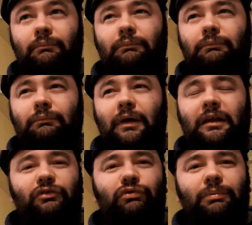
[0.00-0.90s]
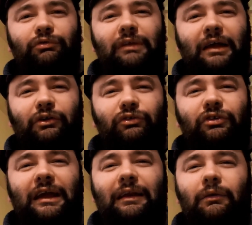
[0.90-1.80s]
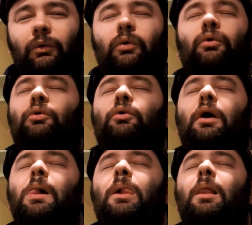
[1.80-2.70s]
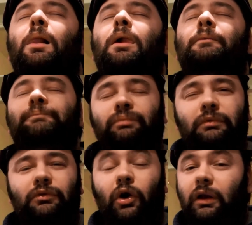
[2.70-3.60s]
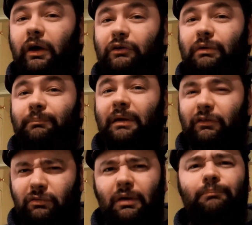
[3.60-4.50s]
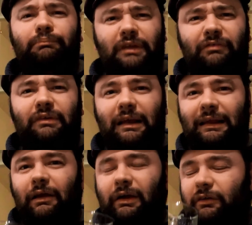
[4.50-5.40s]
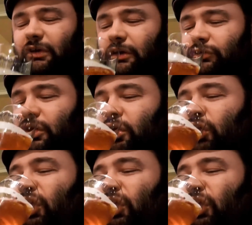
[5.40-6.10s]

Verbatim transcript: mm, and it dribbles down your chin oh not like crumpets definitely like a toast